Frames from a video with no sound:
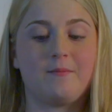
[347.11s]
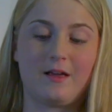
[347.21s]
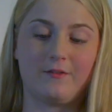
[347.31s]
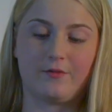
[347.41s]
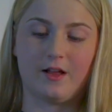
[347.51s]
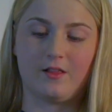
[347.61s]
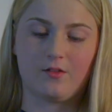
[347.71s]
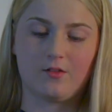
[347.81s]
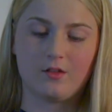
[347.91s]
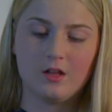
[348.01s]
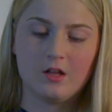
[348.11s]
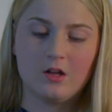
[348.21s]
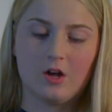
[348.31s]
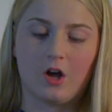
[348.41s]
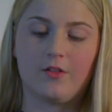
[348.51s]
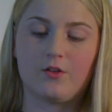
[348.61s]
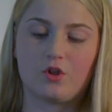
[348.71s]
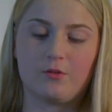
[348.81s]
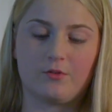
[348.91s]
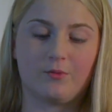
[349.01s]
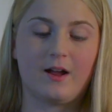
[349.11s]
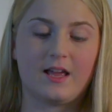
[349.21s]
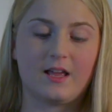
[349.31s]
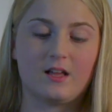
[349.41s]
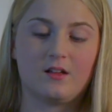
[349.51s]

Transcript: and make friends. Although she was right,